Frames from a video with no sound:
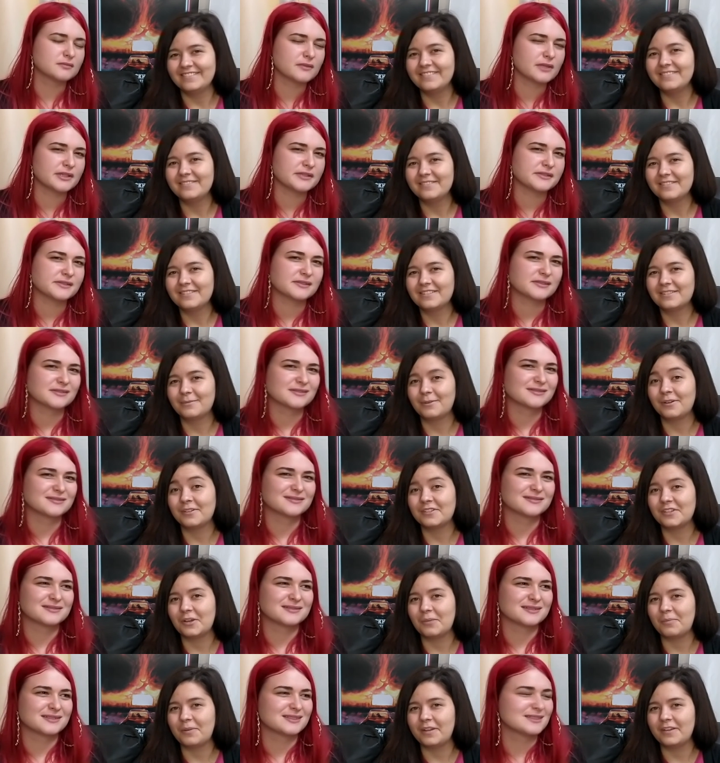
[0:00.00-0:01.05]
Speaker 1: Yes. Tomorrow's
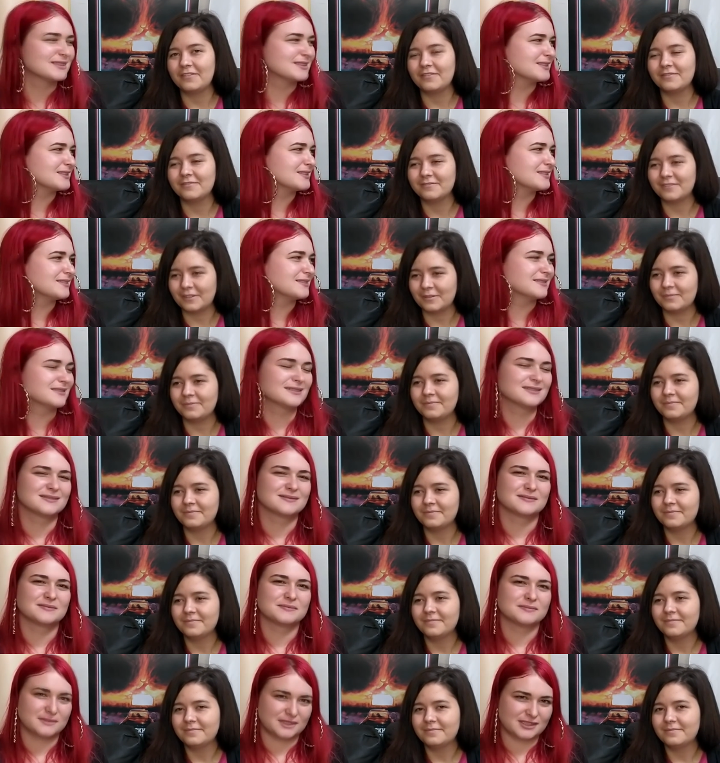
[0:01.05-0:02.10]
the opening film.
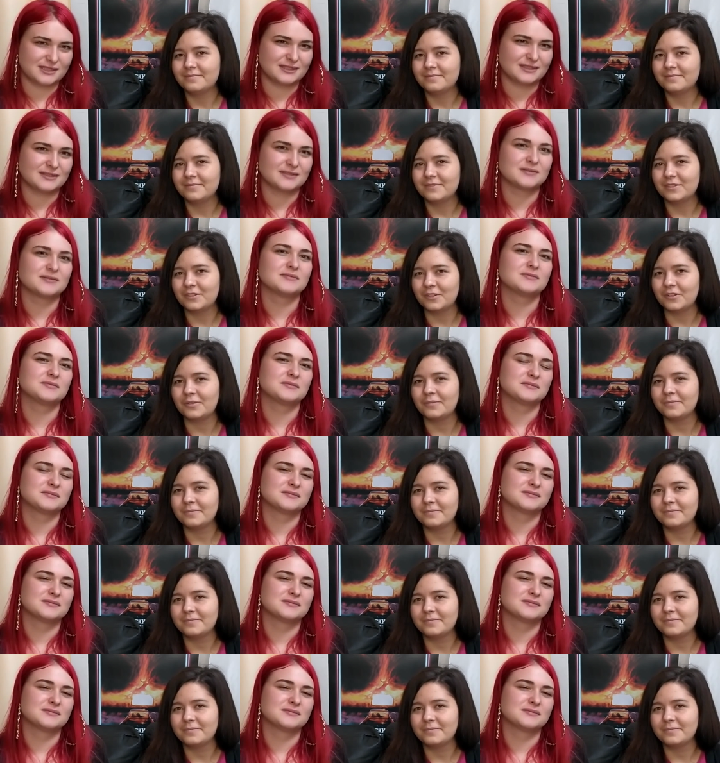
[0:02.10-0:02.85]
Yes. Good.